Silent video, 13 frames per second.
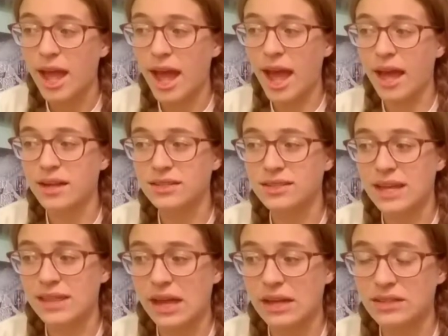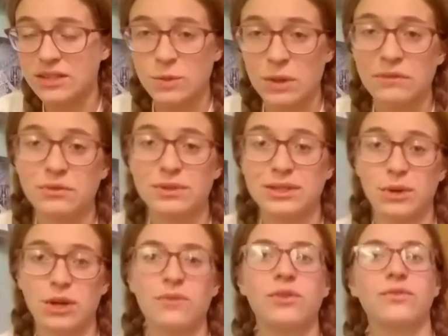and said that Swift was
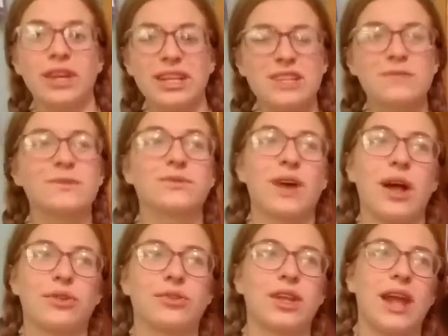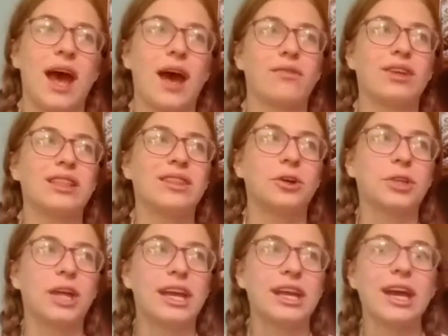one of the victims rather than having their,
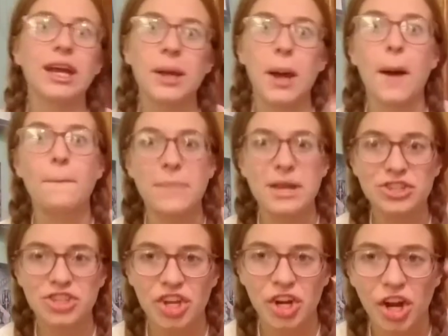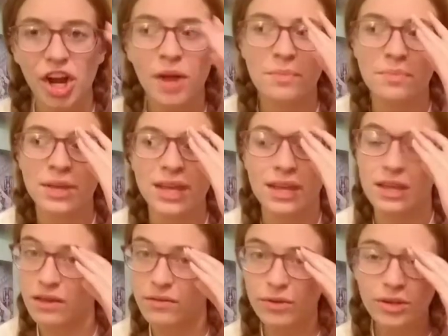like, commissioner be
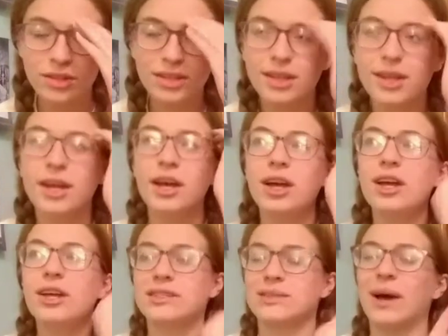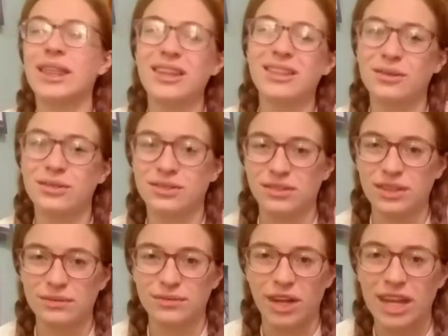evil. So I thought that was
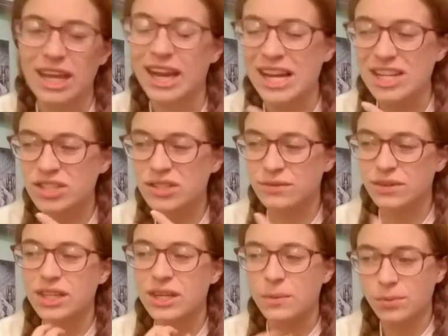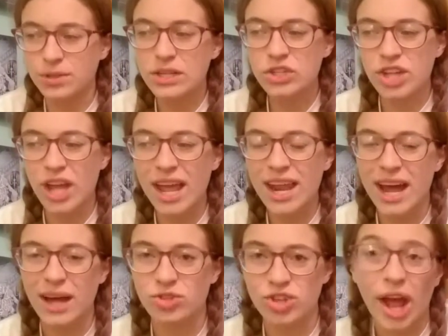really funny, and I just really appreciate
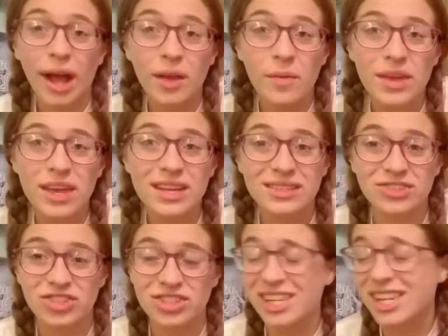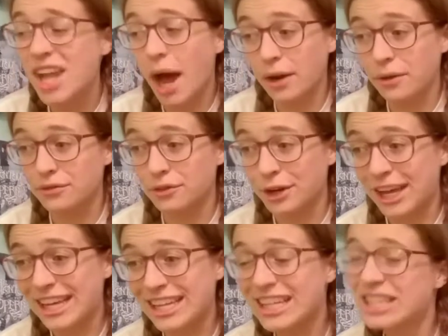how Jackaby is just not
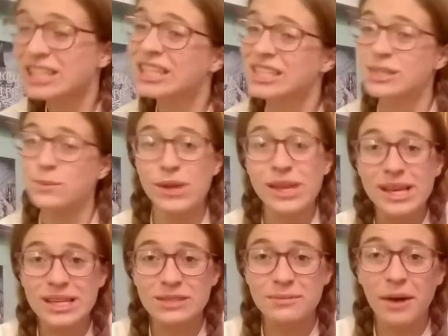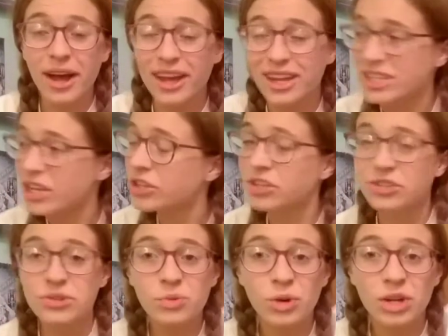afraid to speak his mind, to
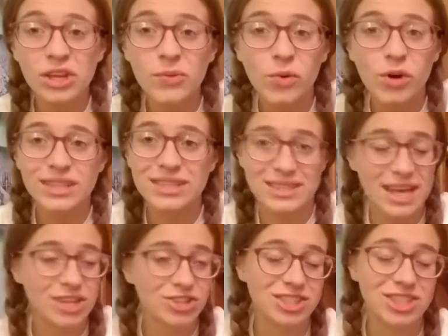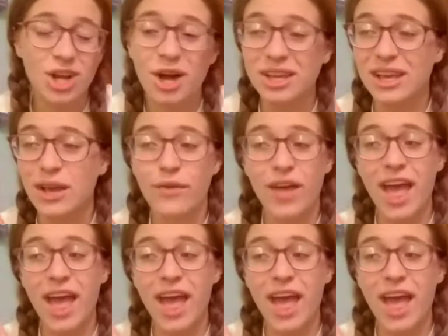do what he wants, and just not give